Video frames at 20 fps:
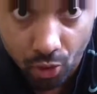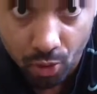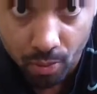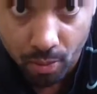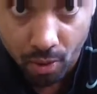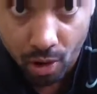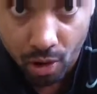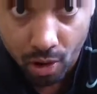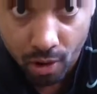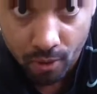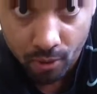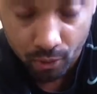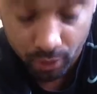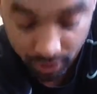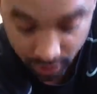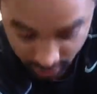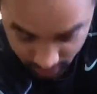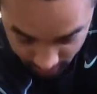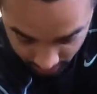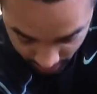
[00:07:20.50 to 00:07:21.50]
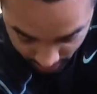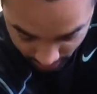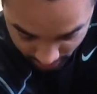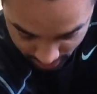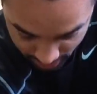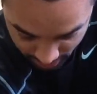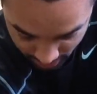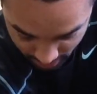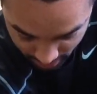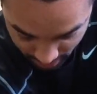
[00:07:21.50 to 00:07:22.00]
the ball with this hand,
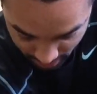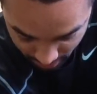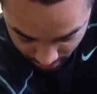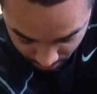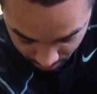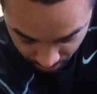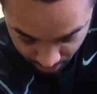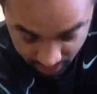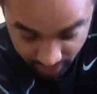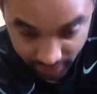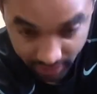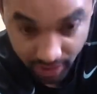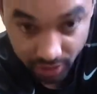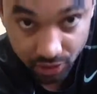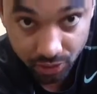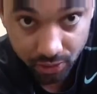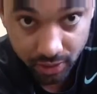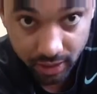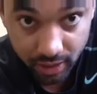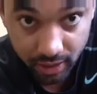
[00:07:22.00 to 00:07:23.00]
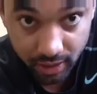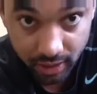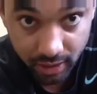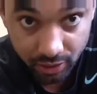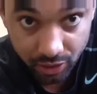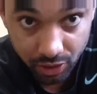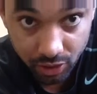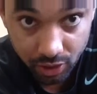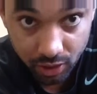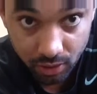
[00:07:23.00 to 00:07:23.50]
pressing into it, and
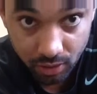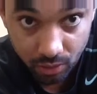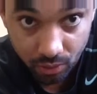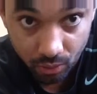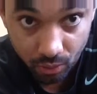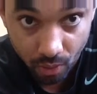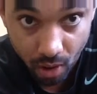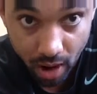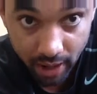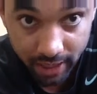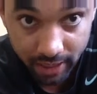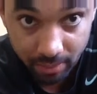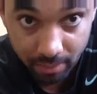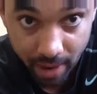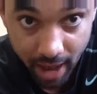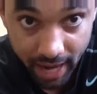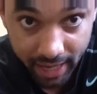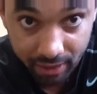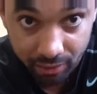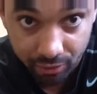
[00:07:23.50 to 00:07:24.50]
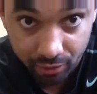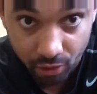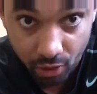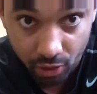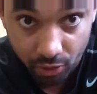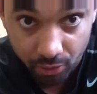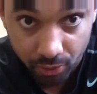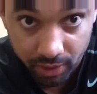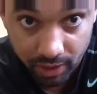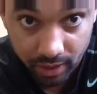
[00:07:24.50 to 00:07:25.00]
just rocking back and
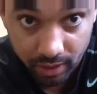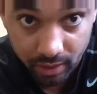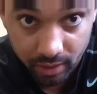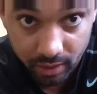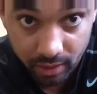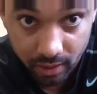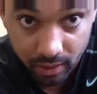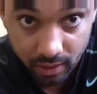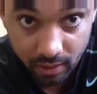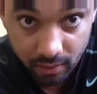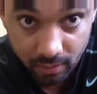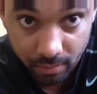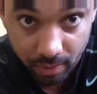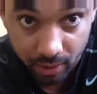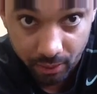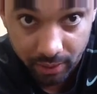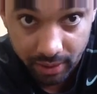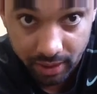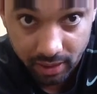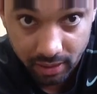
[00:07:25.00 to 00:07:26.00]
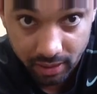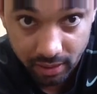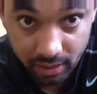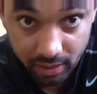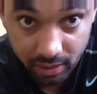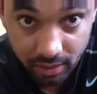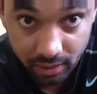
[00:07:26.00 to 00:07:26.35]
forth with my wrist.